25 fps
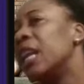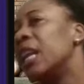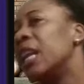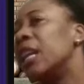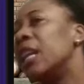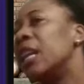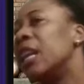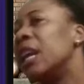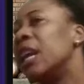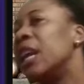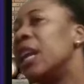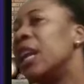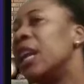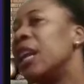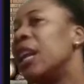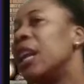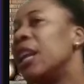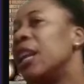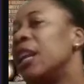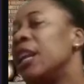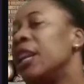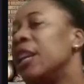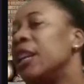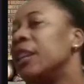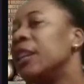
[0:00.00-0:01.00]

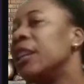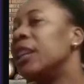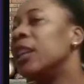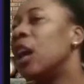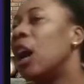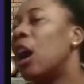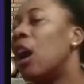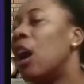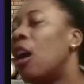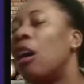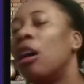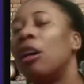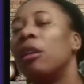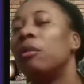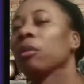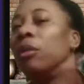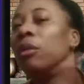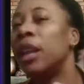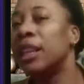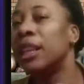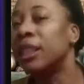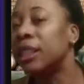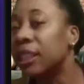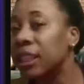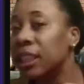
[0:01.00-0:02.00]
didn't, or
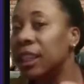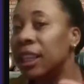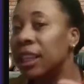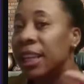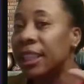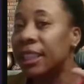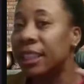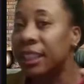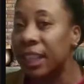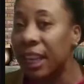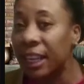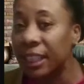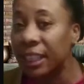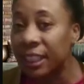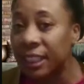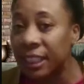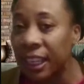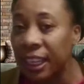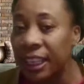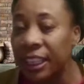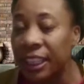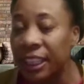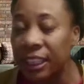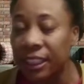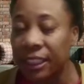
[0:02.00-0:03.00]
let's not say
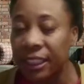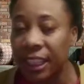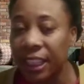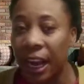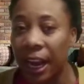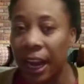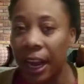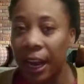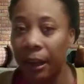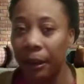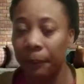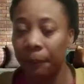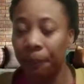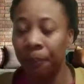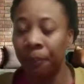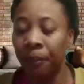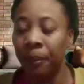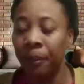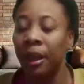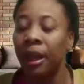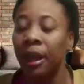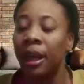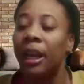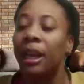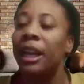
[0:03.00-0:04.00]
decide,
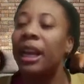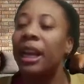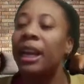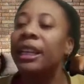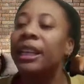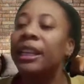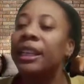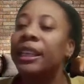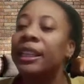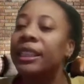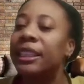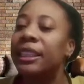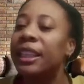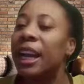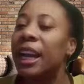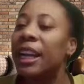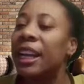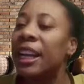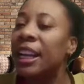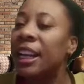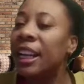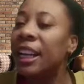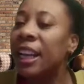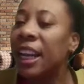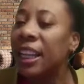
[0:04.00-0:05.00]
they didn't take the
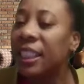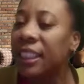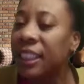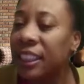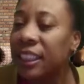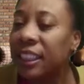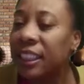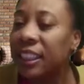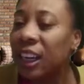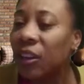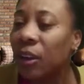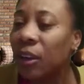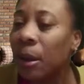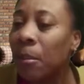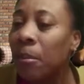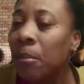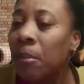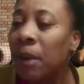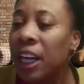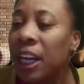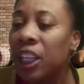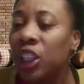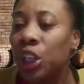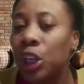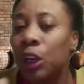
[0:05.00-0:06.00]
necessary
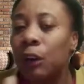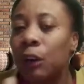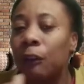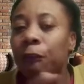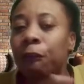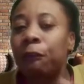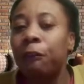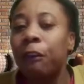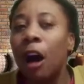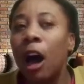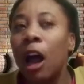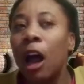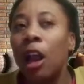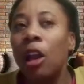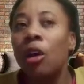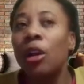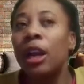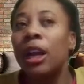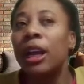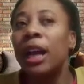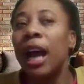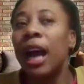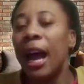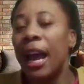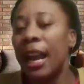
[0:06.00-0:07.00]
measure to follow the
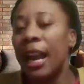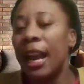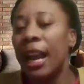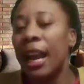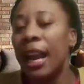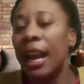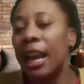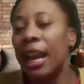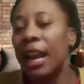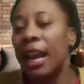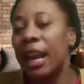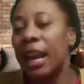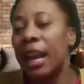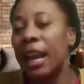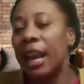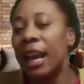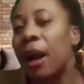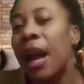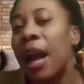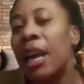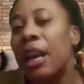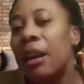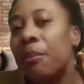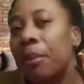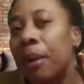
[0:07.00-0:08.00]
guideline given
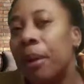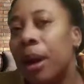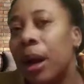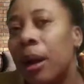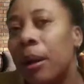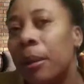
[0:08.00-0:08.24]
by HIPAA,